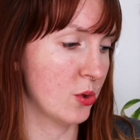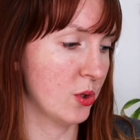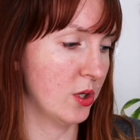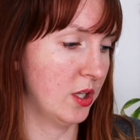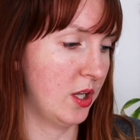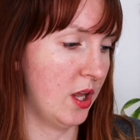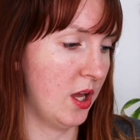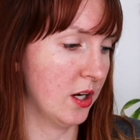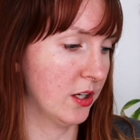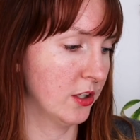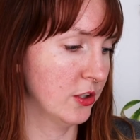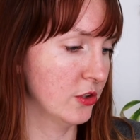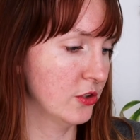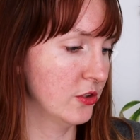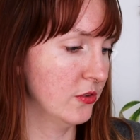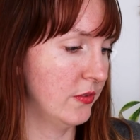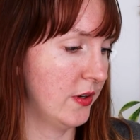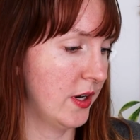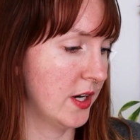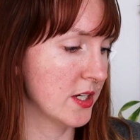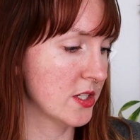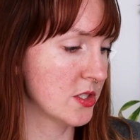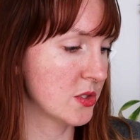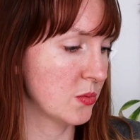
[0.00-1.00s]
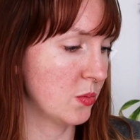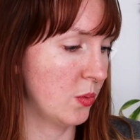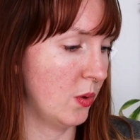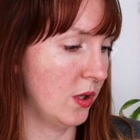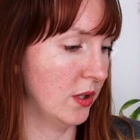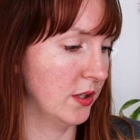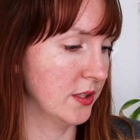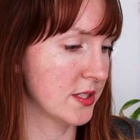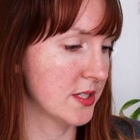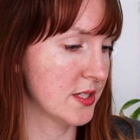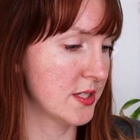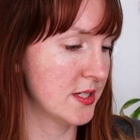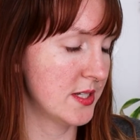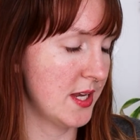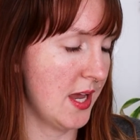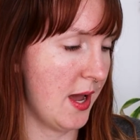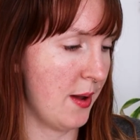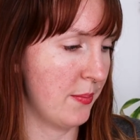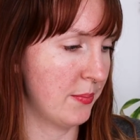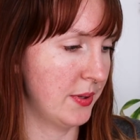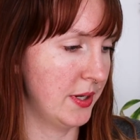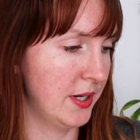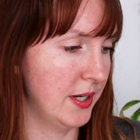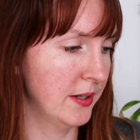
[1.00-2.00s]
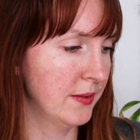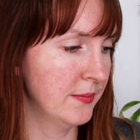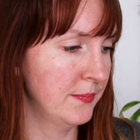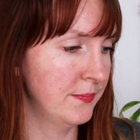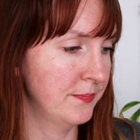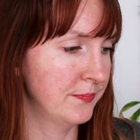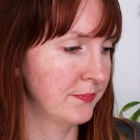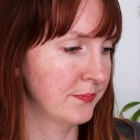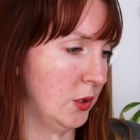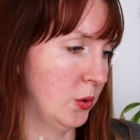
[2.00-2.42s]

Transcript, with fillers: or lock your device while this is happening.